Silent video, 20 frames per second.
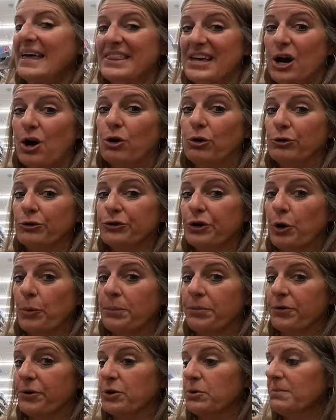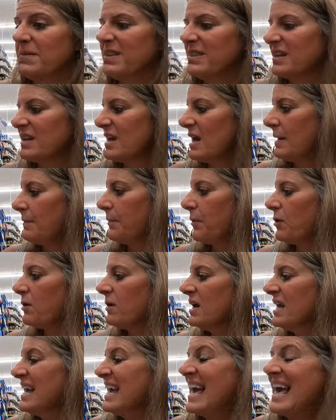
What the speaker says: that holds our broom in the camper.